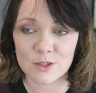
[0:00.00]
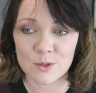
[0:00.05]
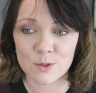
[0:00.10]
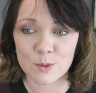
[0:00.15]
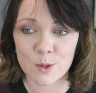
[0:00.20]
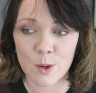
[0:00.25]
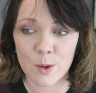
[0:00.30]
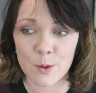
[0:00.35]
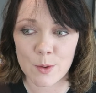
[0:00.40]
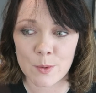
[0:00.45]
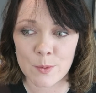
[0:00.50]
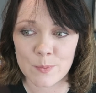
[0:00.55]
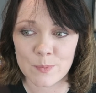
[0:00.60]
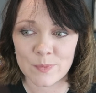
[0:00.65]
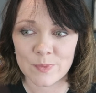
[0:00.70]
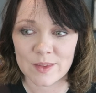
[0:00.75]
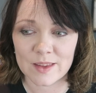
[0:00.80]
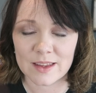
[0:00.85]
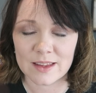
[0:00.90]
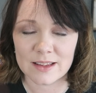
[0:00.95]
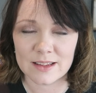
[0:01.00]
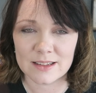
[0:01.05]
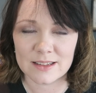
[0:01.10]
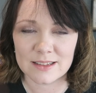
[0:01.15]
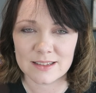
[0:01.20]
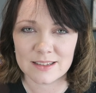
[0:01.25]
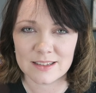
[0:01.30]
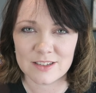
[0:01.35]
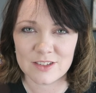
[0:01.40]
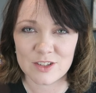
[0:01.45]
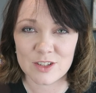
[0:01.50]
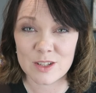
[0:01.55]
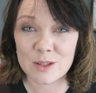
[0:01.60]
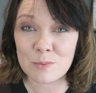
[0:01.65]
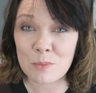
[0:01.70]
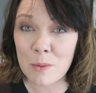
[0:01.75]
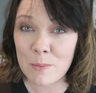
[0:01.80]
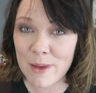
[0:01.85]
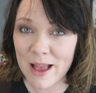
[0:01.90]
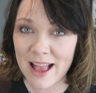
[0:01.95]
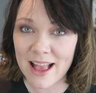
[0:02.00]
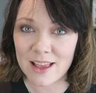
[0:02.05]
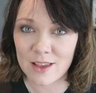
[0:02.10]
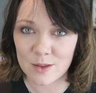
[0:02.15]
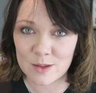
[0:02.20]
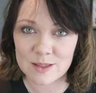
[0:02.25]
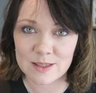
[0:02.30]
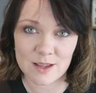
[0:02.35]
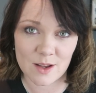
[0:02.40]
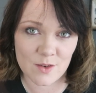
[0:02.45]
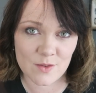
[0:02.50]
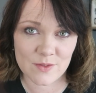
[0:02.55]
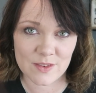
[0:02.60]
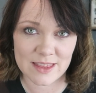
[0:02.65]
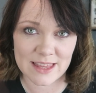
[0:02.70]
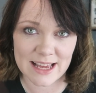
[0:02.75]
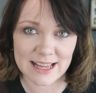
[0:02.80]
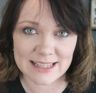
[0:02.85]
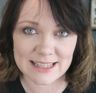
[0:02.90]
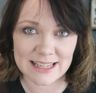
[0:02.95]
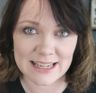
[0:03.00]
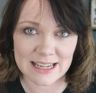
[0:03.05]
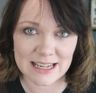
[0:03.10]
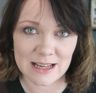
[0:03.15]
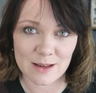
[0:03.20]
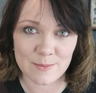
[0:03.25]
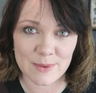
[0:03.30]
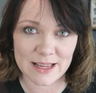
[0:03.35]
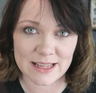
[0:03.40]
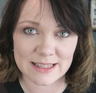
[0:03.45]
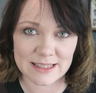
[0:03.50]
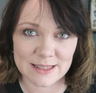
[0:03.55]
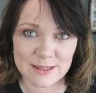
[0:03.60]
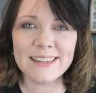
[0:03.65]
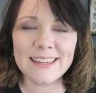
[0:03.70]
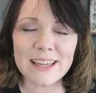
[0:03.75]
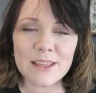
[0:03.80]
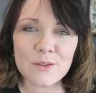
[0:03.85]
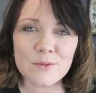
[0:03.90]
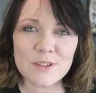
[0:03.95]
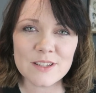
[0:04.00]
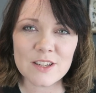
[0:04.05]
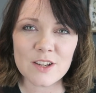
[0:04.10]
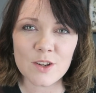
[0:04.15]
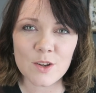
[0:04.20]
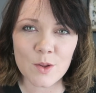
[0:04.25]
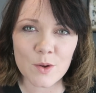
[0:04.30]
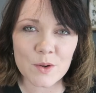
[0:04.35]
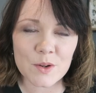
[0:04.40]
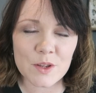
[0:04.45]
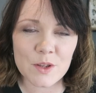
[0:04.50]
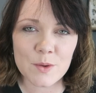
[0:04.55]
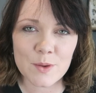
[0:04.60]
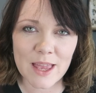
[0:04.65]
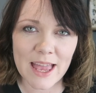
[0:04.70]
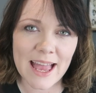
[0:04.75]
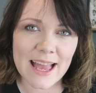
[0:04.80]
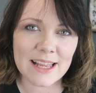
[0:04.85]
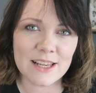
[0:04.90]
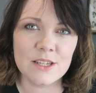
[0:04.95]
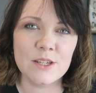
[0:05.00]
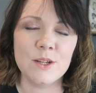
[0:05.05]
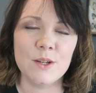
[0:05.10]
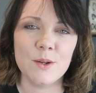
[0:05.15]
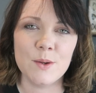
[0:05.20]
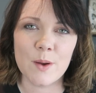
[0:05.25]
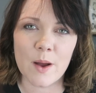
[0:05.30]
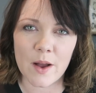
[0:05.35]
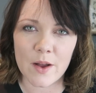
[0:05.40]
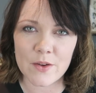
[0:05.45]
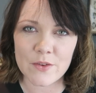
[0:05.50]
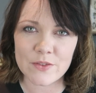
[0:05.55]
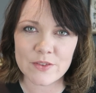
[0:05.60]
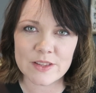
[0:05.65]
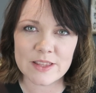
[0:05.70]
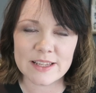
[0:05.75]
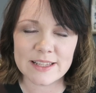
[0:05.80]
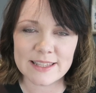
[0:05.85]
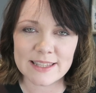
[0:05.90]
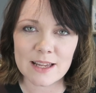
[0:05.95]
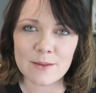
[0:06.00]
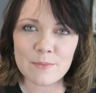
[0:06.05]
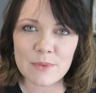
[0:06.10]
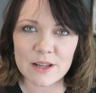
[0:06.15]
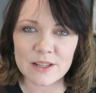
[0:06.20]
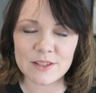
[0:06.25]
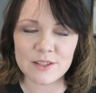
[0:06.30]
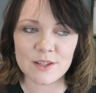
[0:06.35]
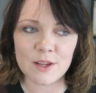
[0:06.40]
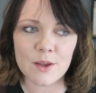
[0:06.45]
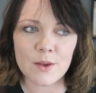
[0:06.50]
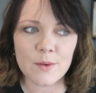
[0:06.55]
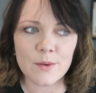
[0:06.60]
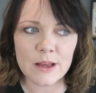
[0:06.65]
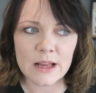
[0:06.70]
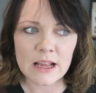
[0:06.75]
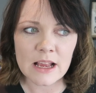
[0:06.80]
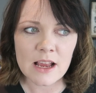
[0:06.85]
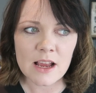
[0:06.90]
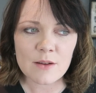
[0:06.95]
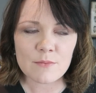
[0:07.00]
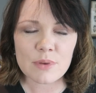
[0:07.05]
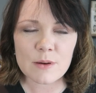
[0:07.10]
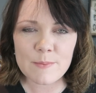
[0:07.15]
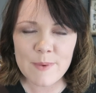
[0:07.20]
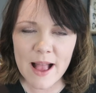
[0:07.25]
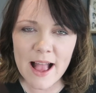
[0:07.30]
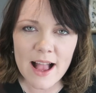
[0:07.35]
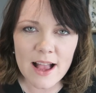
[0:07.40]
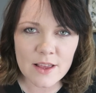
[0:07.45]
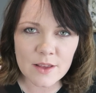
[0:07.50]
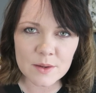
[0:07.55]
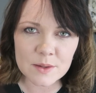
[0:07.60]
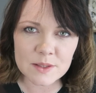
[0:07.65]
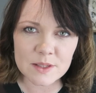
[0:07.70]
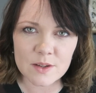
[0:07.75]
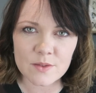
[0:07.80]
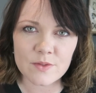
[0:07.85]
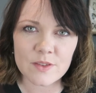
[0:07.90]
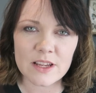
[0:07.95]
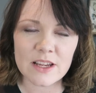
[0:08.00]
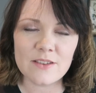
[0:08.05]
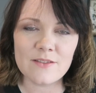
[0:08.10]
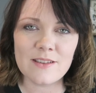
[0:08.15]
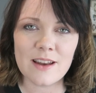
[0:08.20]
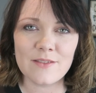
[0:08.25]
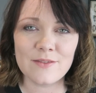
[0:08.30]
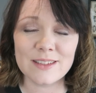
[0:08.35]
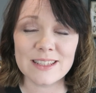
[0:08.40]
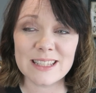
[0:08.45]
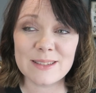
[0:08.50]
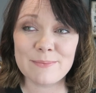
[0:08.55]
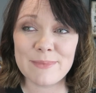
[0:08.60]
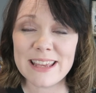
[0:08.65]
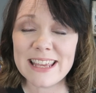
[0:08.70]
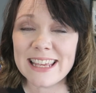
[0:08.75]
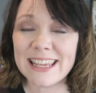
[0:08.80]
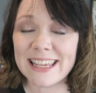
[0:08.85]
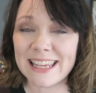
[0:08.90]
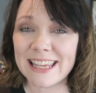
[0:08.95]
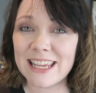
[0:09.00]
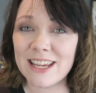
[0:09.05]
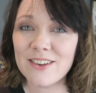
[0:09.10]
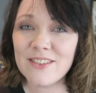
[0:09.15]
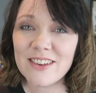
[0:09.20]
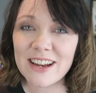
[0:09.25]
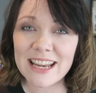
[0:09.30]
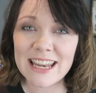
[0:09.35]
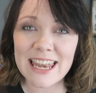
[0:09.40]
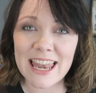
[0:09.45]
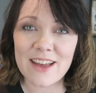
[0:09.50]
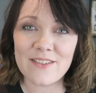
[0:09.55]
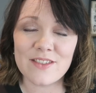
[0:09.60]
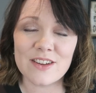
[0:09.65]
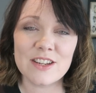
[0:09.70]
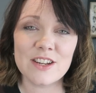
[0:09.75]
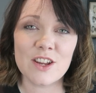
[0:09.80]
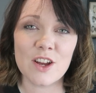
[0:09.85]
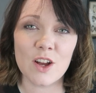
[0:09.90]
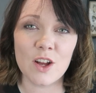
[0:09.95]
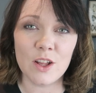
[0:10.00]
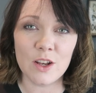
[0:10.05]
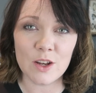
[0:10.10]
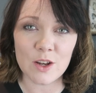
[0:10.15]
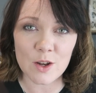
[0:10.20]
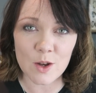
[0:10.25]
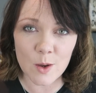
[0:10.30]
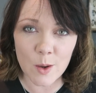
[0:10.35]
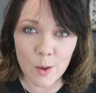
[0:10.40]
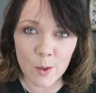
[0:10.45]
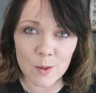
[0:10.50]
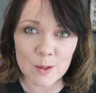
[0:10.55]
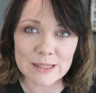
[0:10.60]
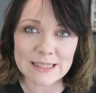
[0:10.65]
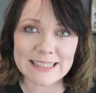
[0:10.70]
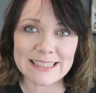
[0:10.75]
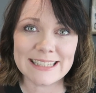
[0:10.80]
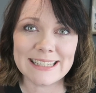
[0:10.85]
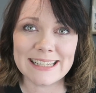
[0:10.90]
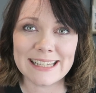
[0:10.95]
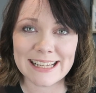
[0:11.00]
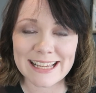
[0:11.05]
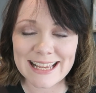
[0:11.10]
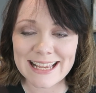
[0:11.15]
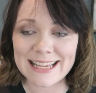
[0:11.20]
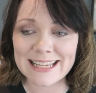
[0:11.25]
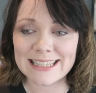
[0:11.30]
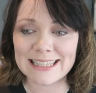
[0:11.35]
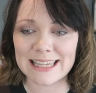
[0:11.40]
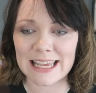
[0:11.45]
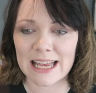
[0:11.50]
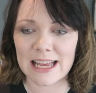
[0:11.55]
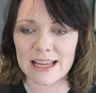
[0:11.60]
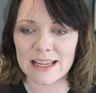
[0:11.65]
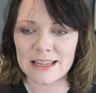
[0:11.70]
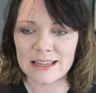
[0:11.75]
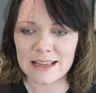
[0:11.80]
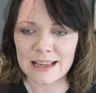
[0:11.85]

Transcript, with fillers: So just prepare yourself for that a little bit. Now, there is a lot you can do over the summer to prepare yourself for year eleven, to make year eleven a lot easier.